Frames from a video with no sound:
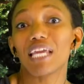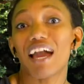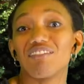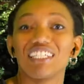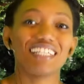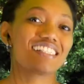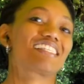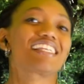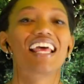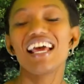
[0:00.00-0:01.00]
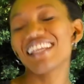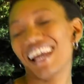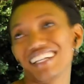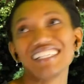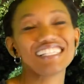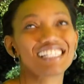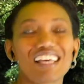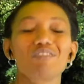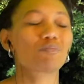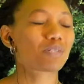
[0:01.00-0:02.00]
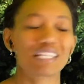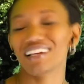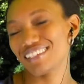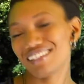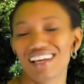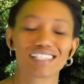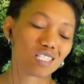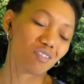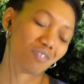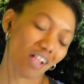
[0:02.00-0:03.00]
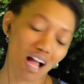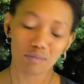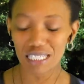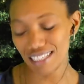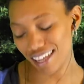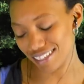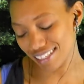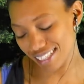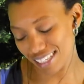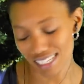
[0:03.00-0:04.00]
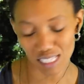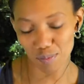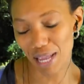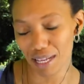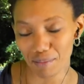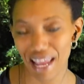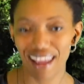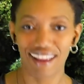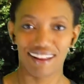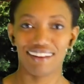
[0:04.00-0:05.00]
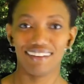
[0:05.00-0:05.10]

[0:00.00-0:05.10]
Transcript: evidence and 97% consensus of climate scientists that it's man-made.